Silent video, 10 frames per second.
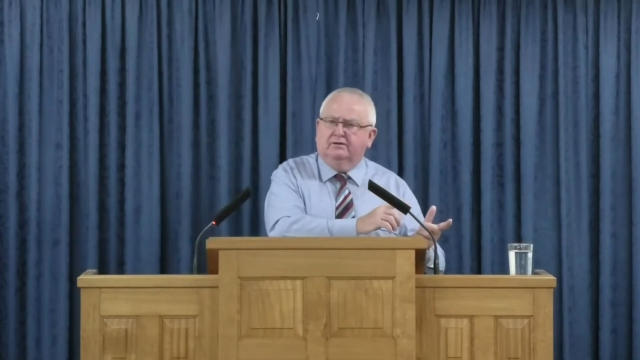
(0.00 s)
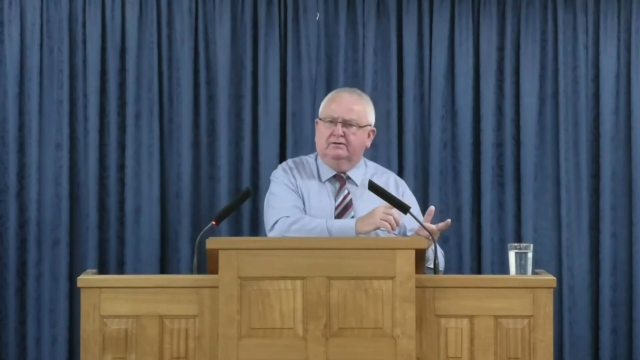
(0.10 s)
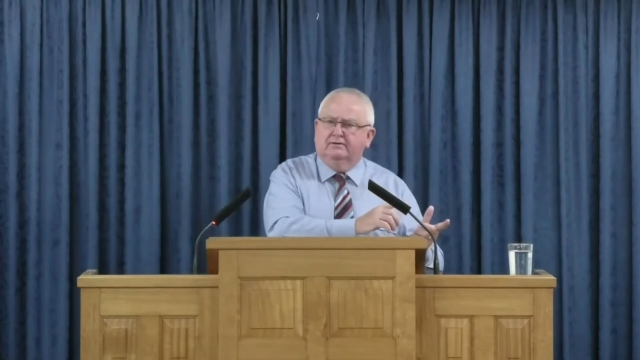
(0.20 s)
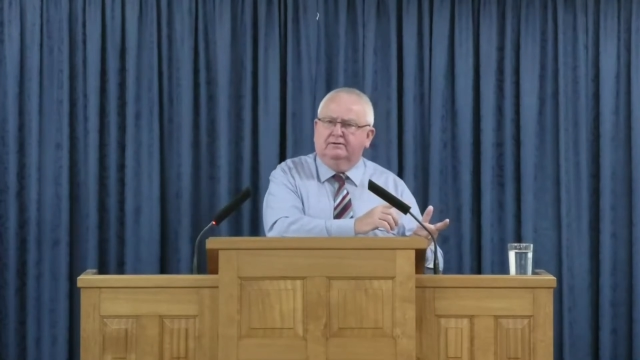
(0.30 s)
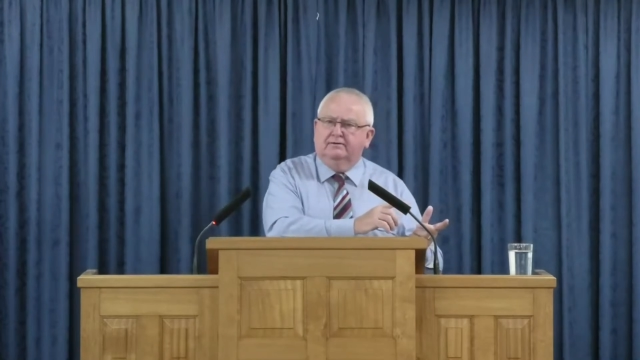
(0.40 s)

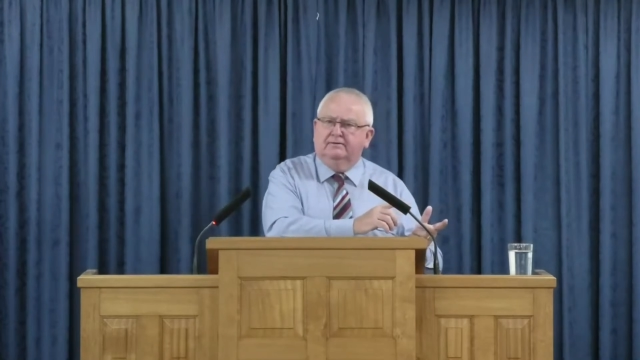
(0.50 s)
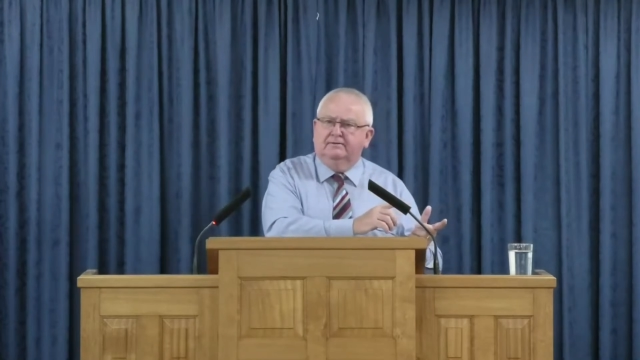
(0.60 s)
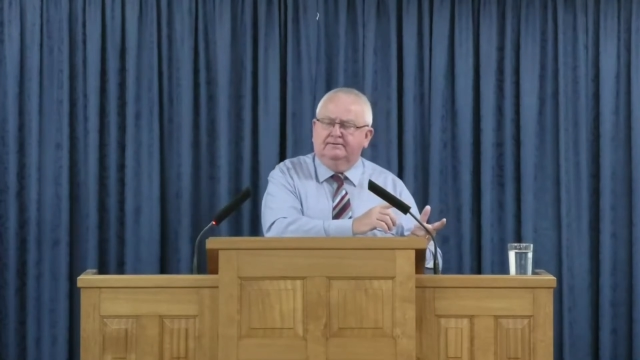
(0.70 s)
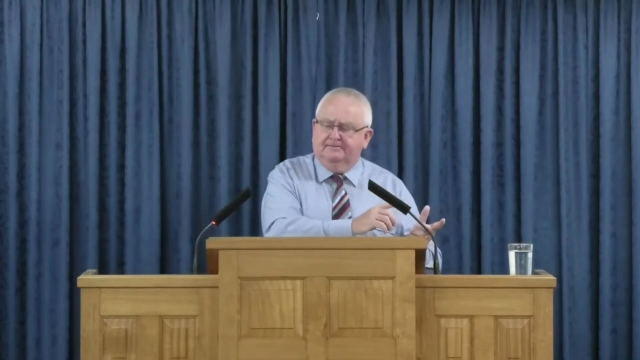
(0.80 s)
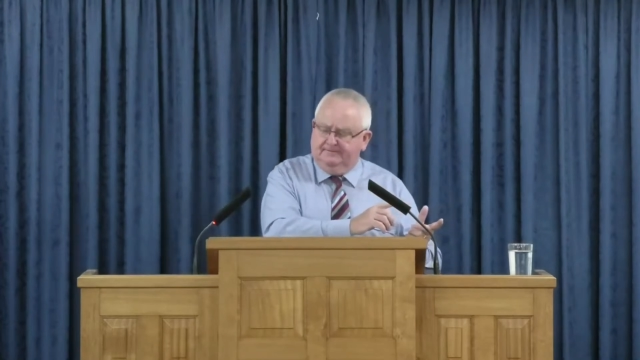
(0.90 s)

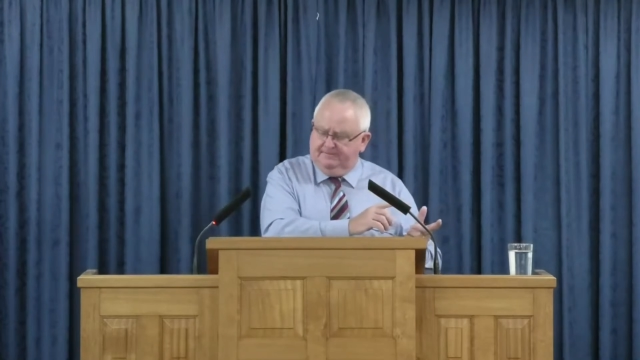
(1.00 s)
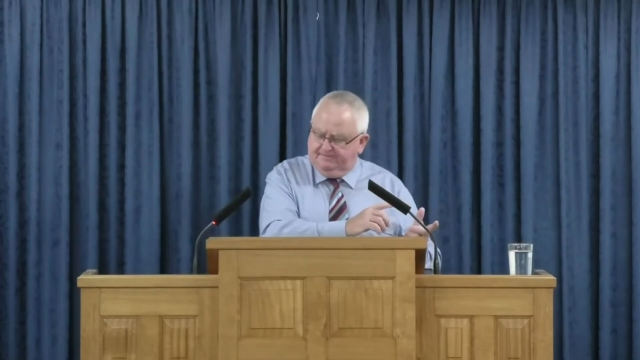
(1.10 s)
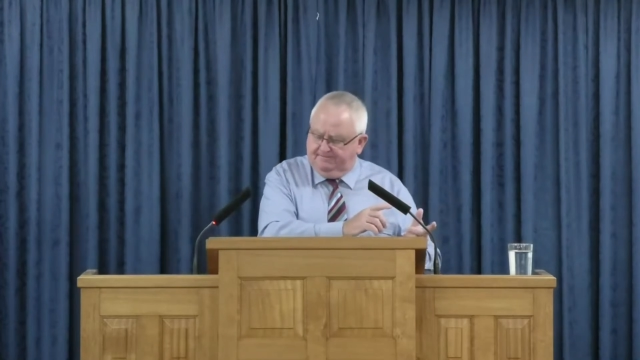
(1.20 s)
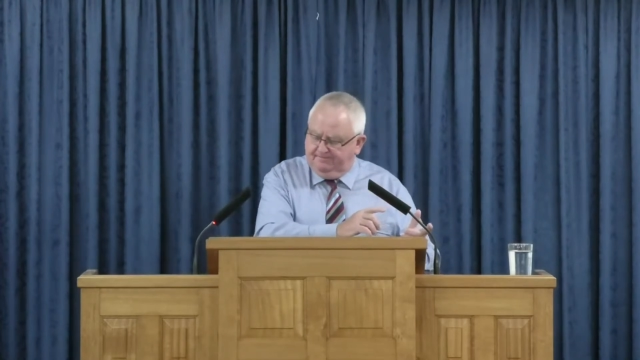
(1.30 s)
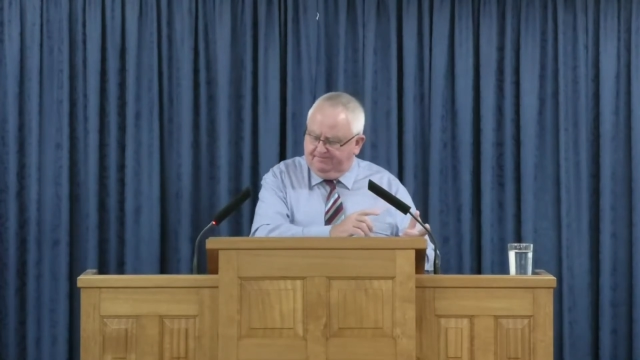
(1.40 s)

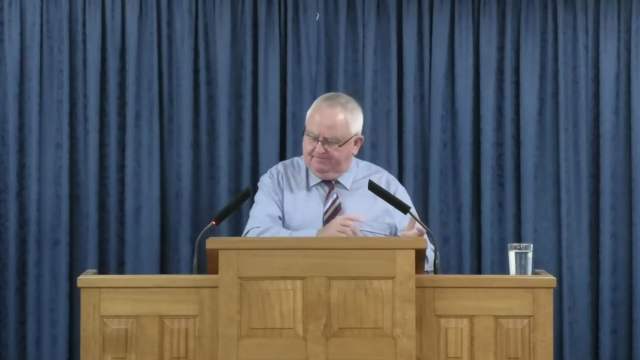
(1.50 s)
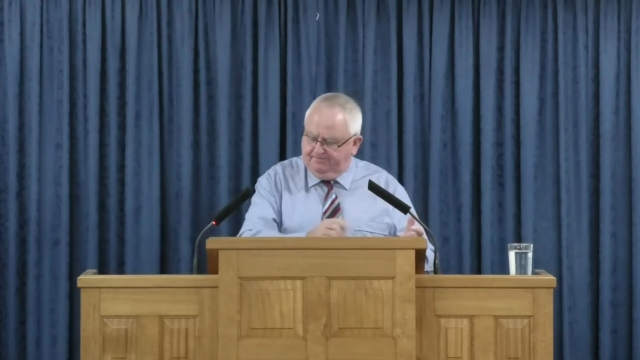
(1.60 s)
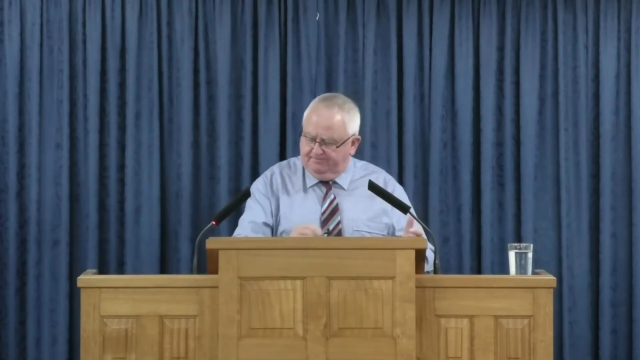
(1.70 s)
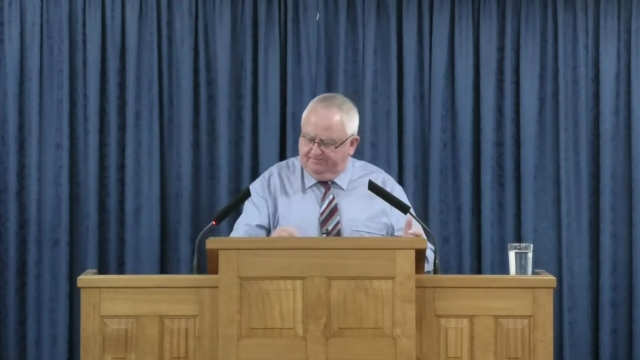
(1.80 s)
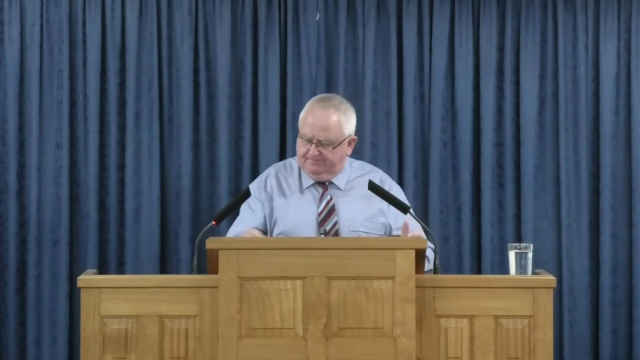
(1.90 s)

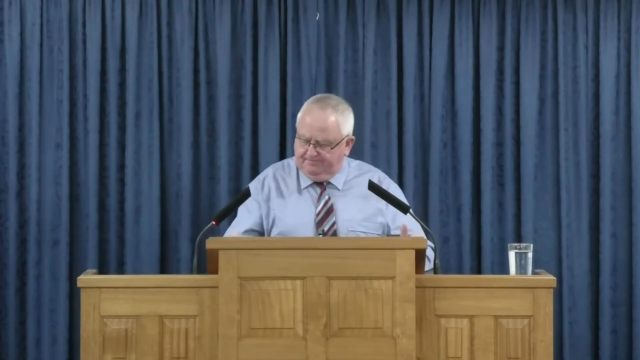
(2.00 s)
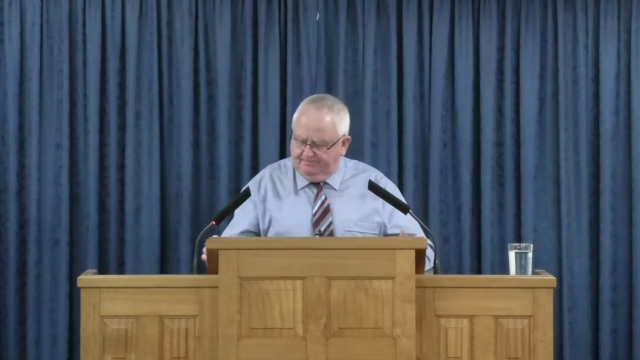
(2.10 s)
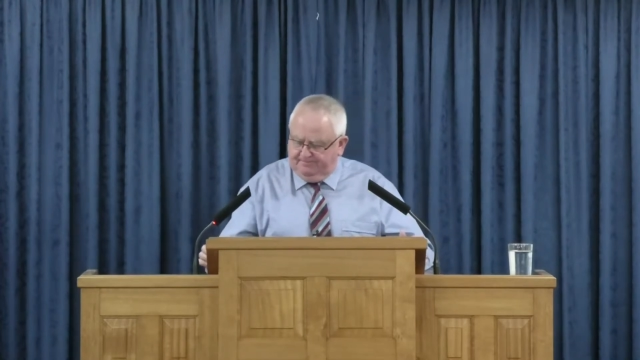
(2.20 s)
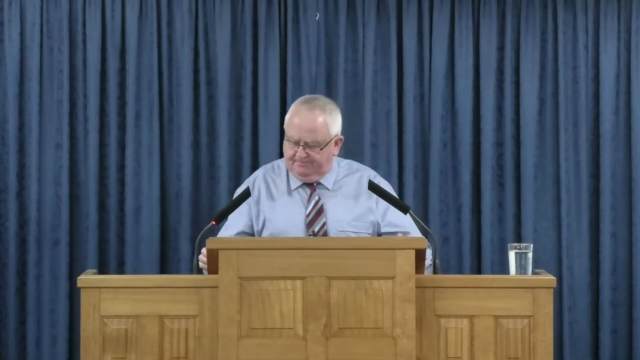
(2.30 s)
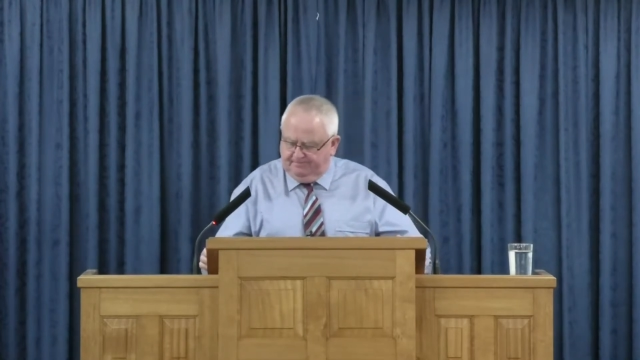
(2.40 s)

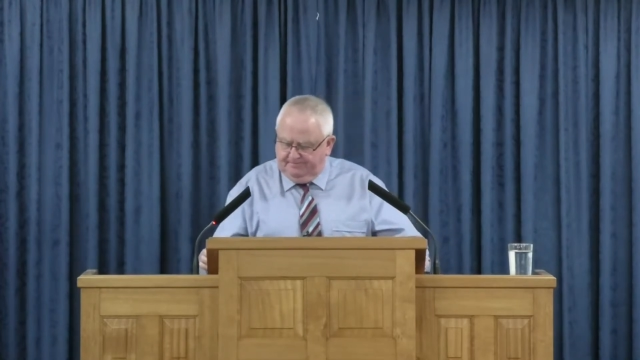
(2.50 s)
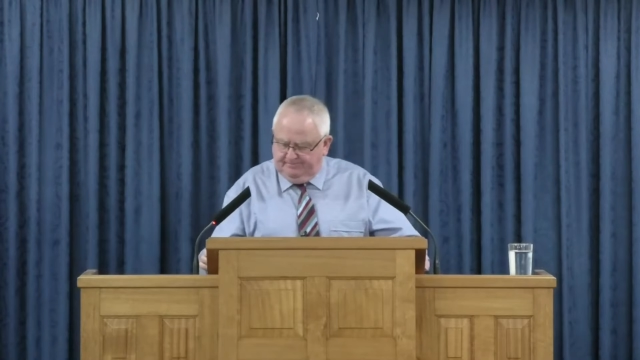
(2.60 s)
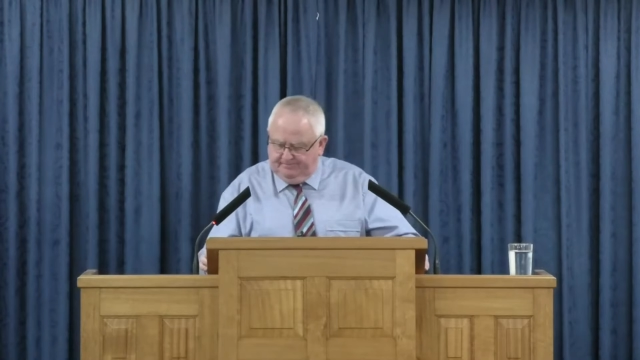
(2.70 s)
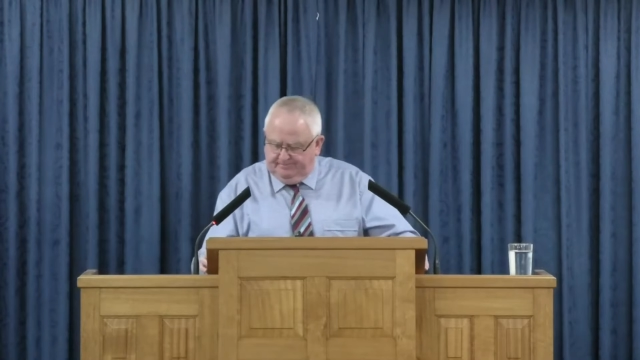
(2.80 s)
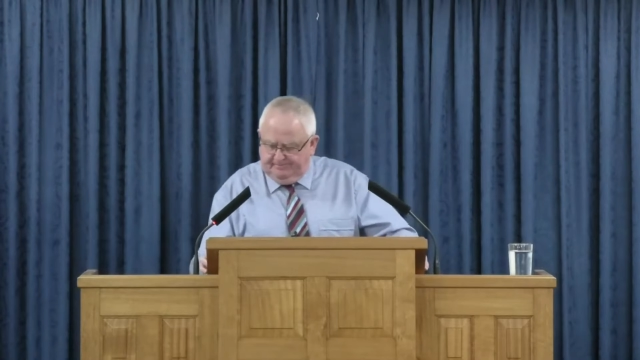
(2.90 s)

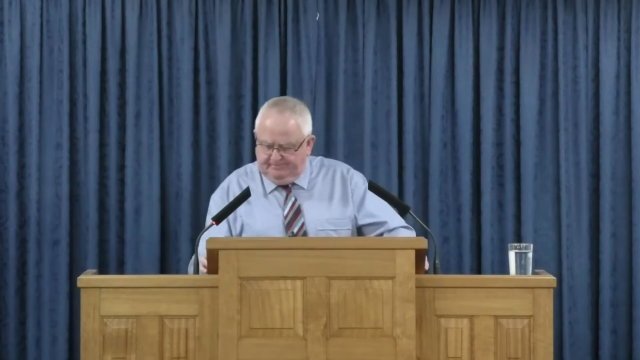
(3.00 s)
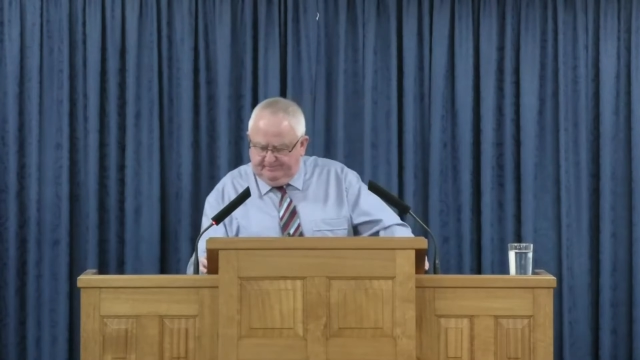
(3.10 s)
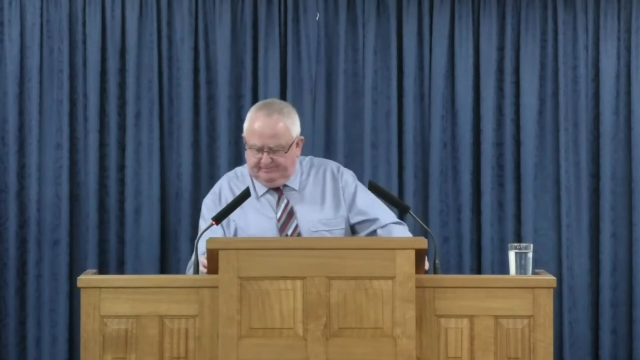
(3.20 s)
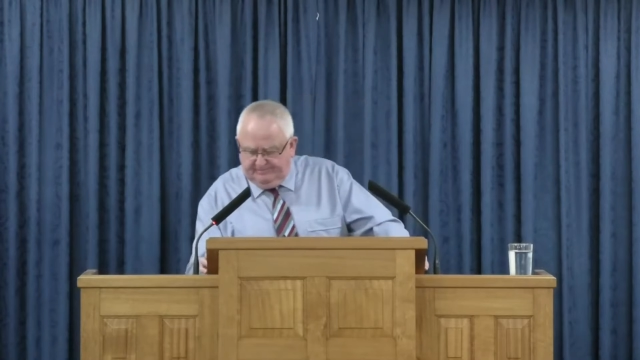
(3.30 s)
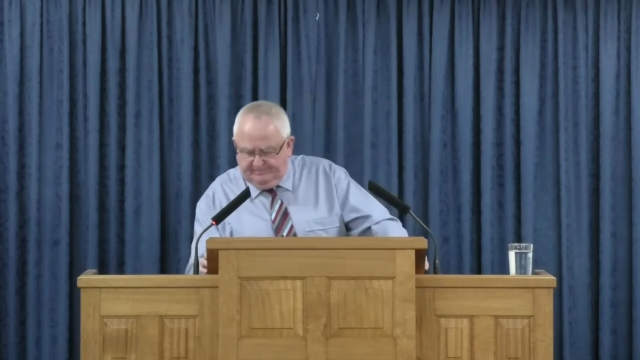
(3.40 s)
(silence)